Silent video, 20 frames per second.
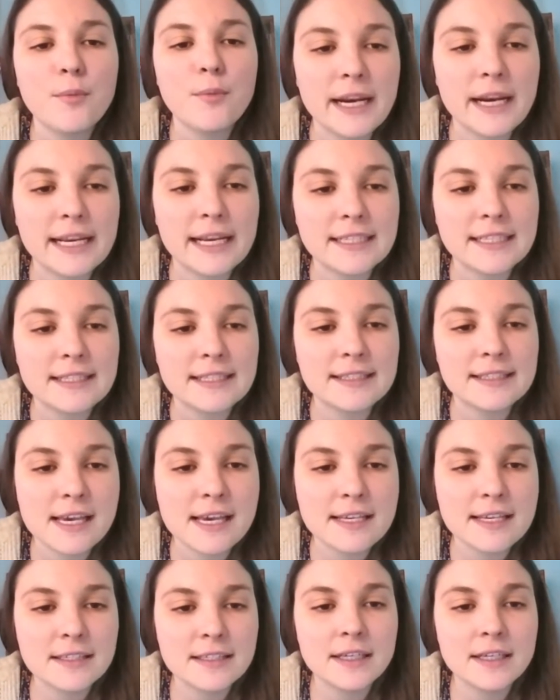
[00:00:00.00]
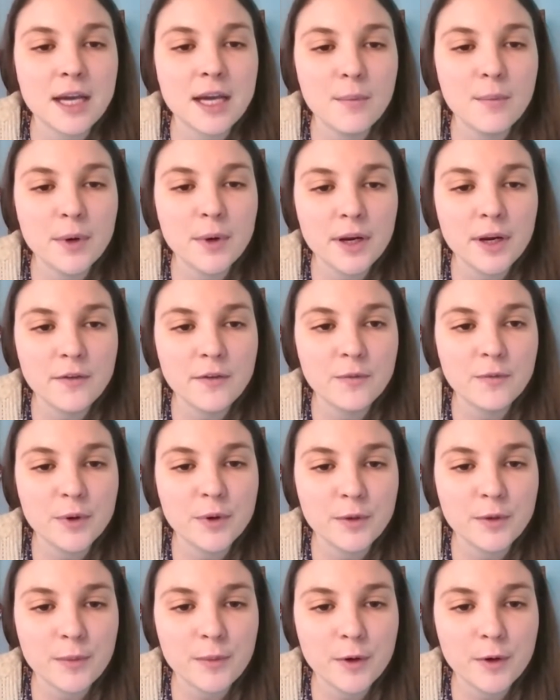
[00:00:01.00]
But it says the number of
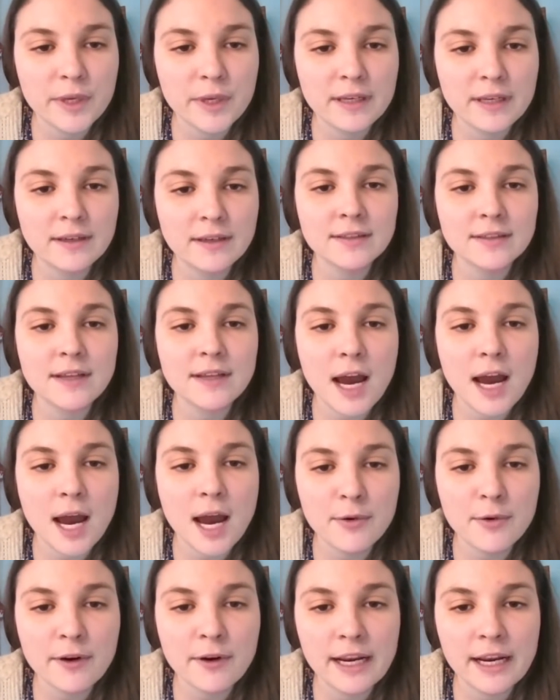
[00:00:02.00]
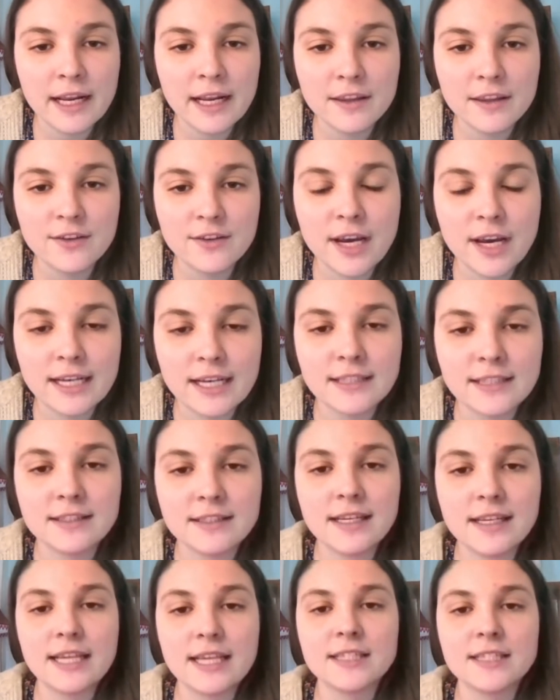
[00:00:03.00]
bookmobiles operating in the United
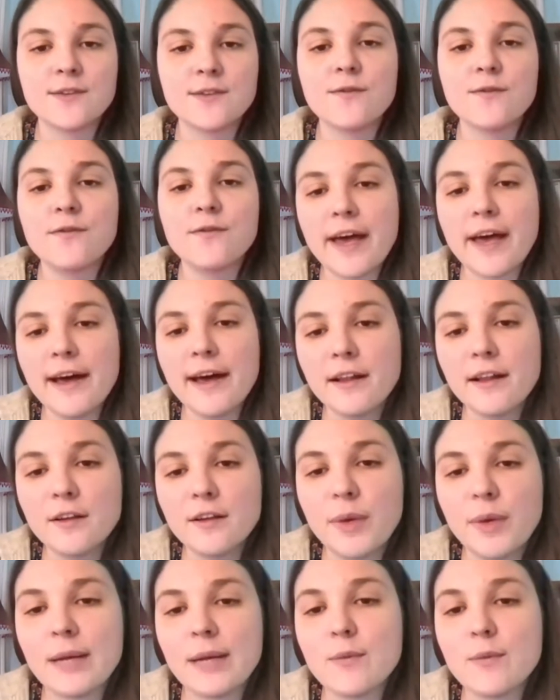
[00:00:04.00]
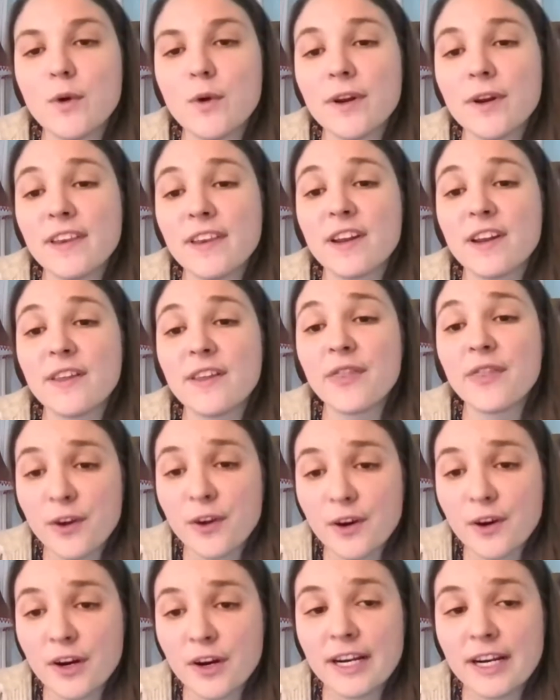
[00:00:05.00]
States fell by more than a
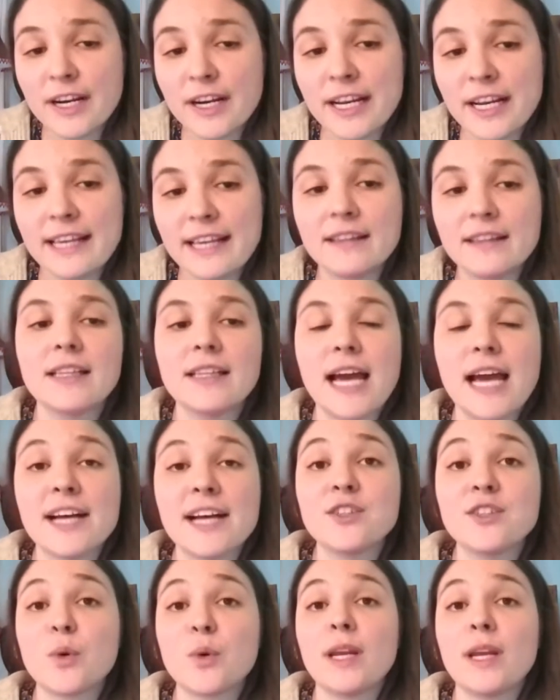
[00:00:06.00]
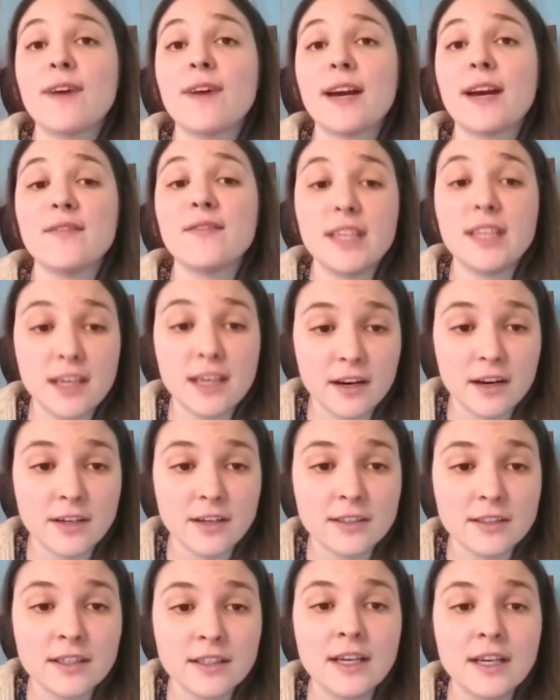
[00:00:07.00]
third in the last 25
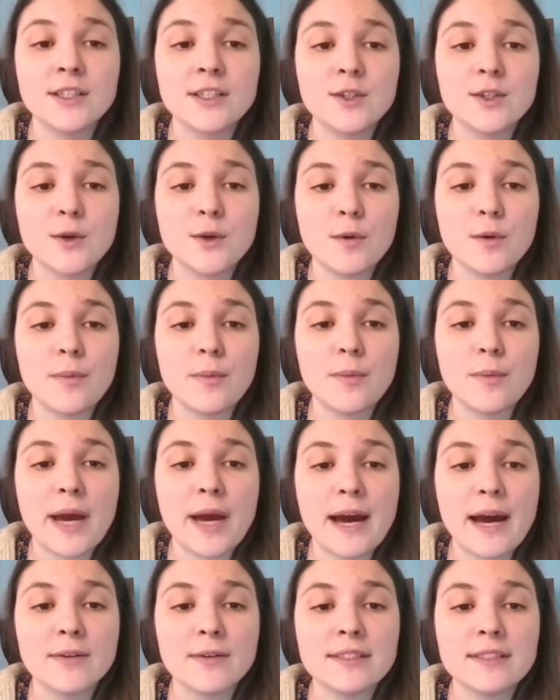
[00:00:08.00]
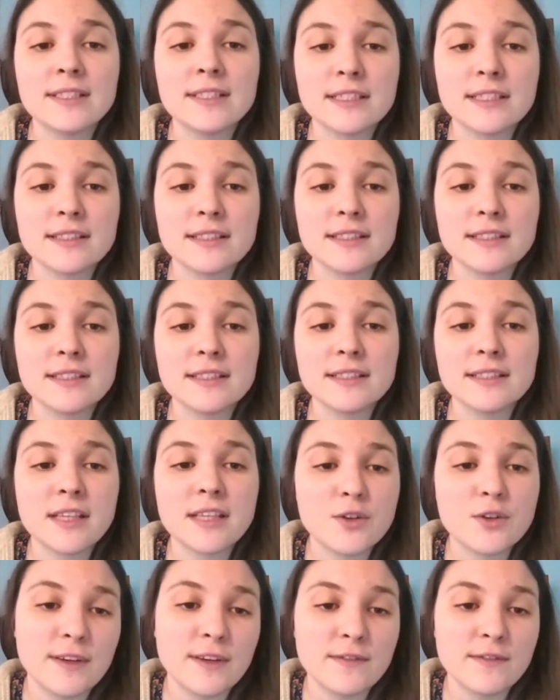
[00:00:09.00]
years to about
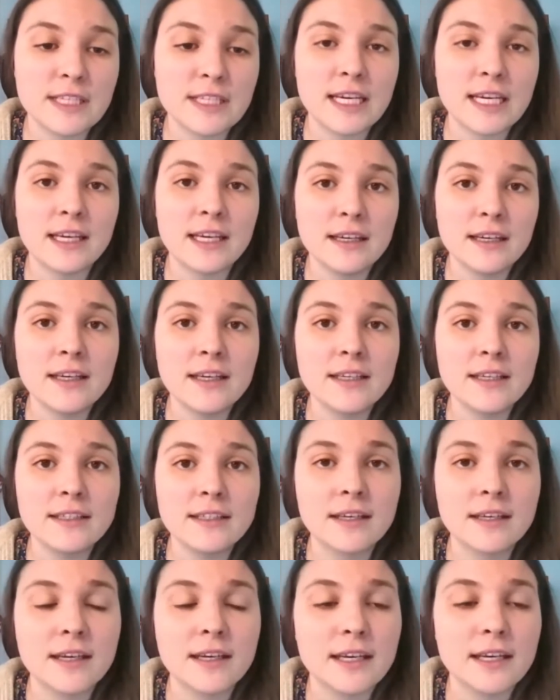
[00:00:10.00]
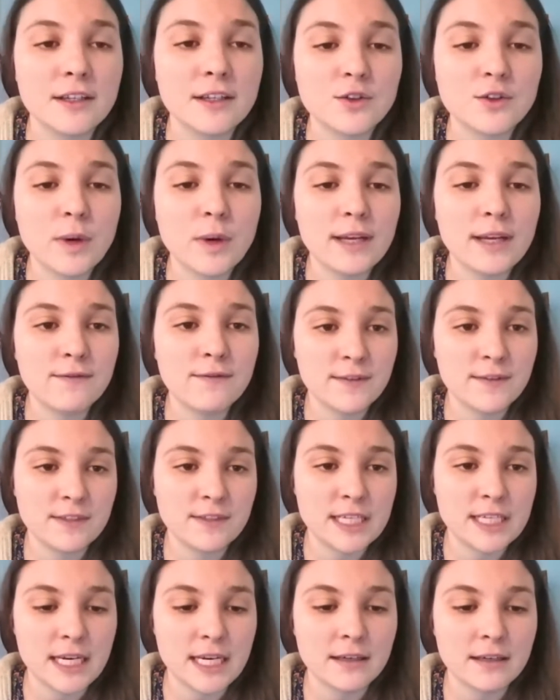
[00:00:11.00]
650 in
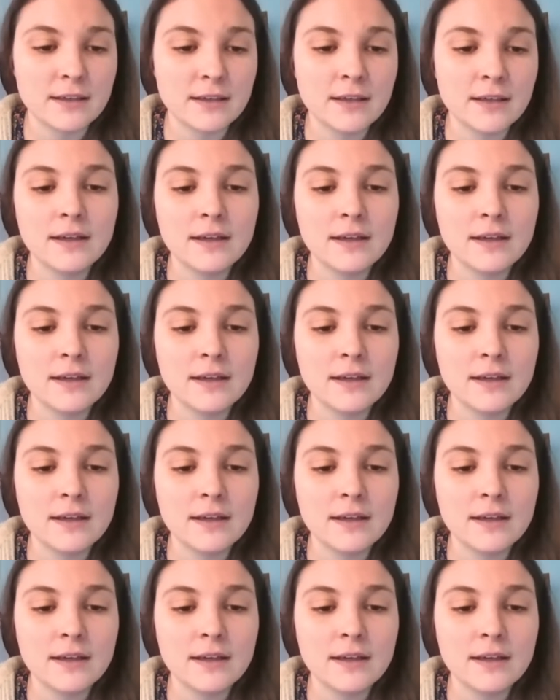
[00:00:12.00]
2015.